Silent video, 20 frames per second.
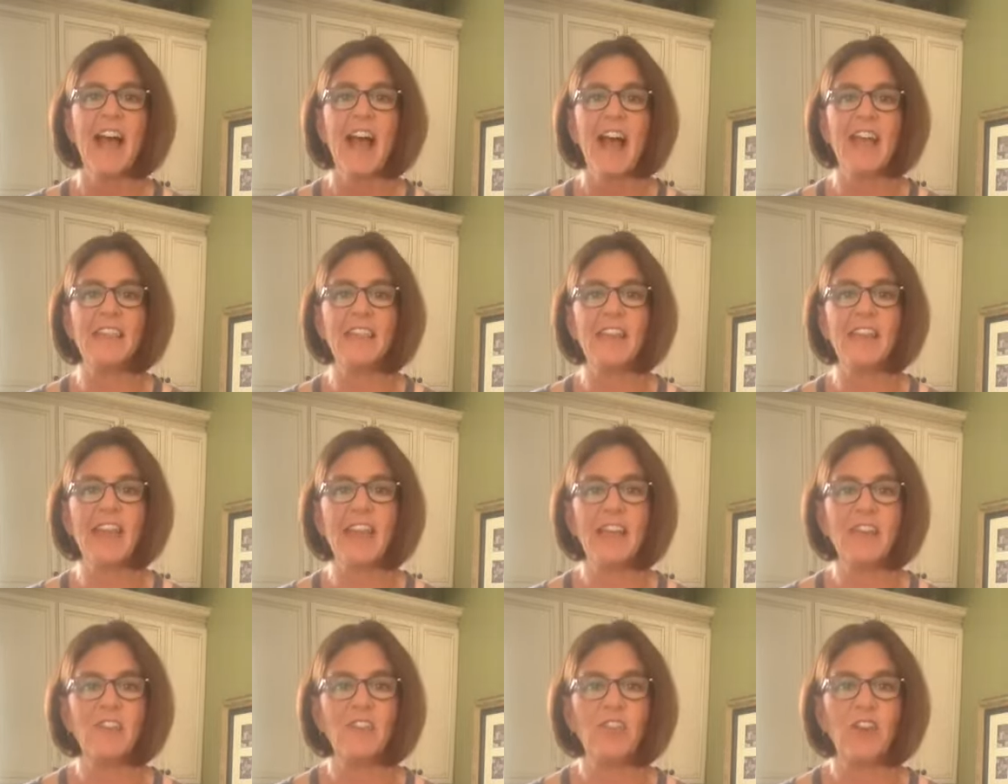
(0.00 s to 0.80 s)
I think I
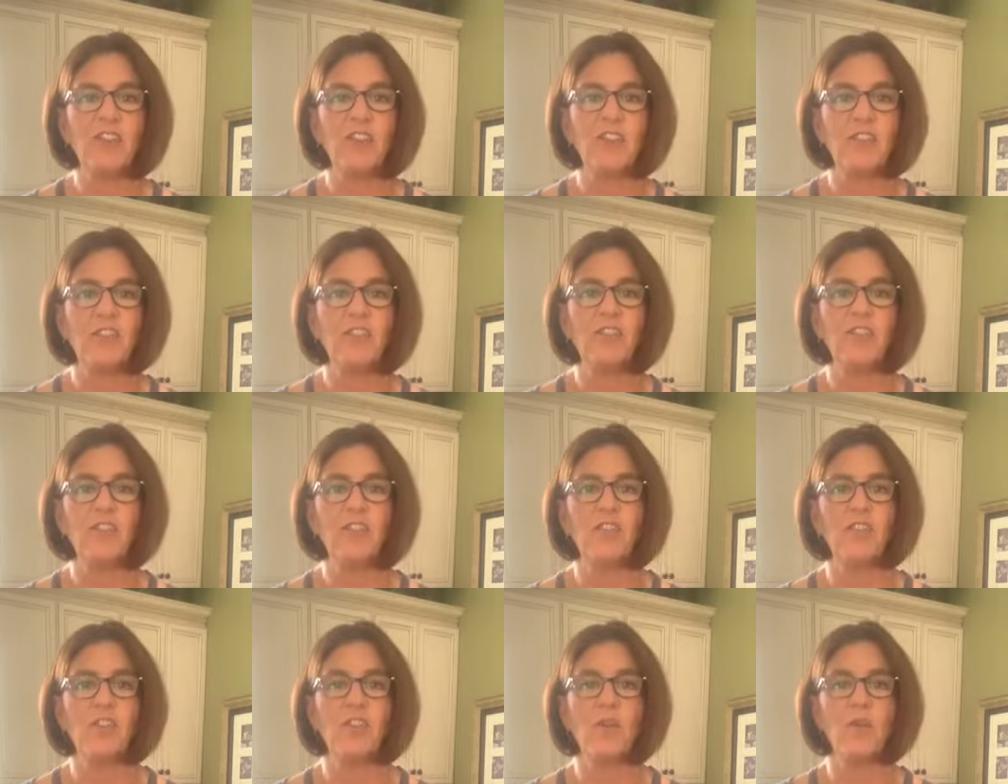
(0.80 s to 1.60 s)
had shared this
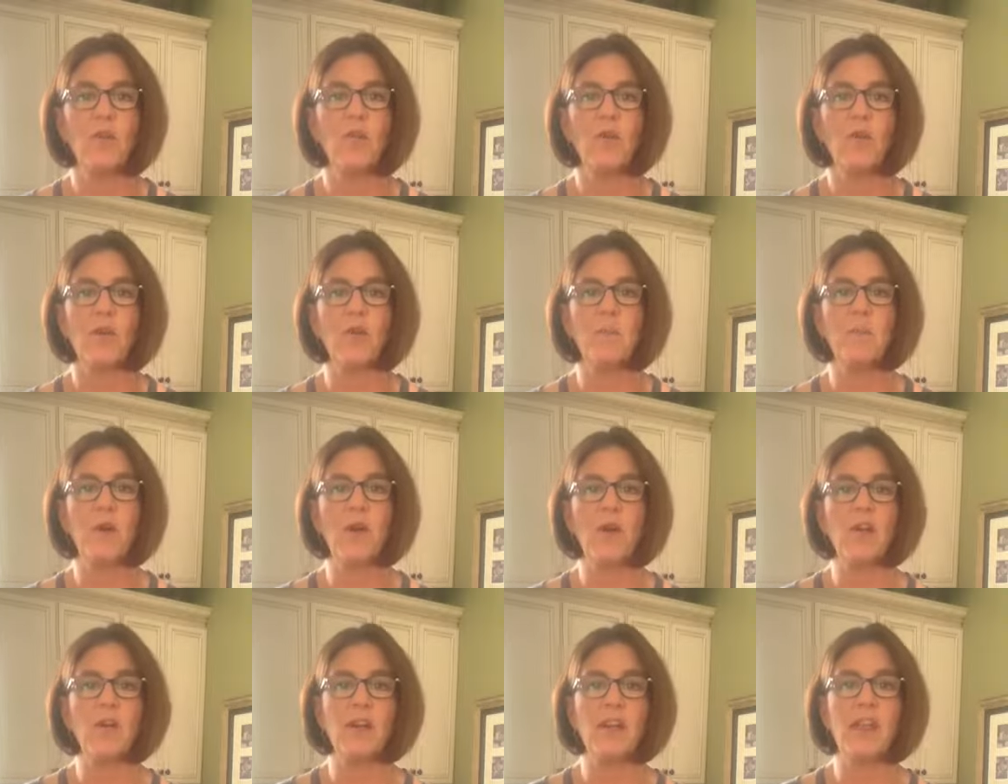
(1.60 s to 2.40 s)
to your
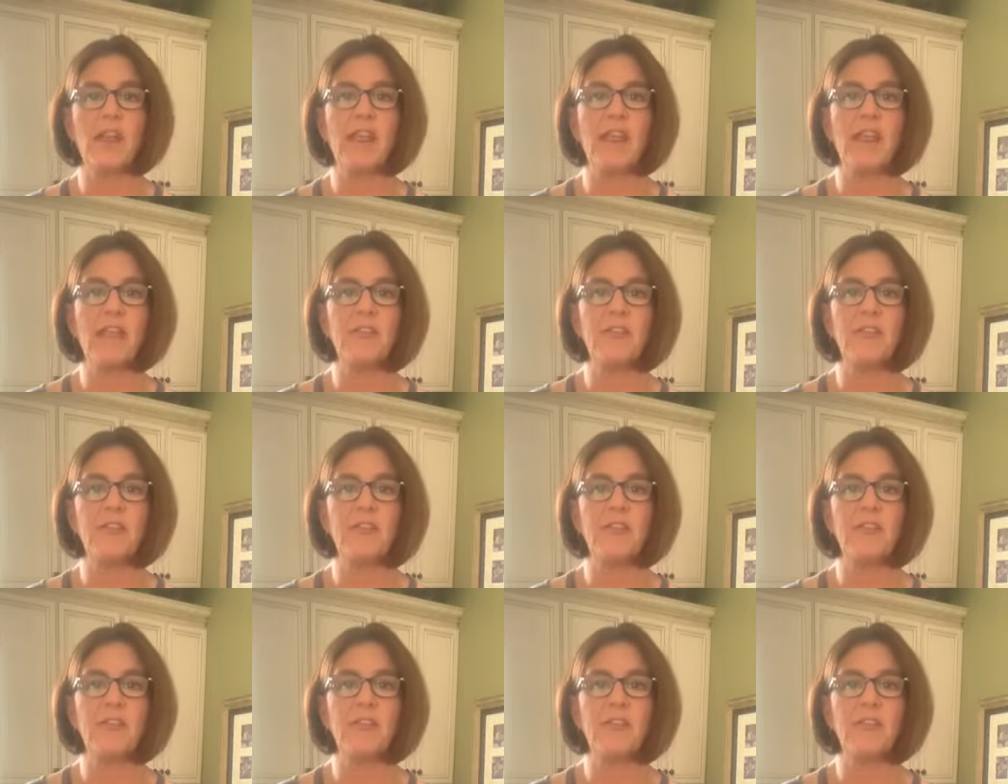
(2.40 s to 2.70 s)
party.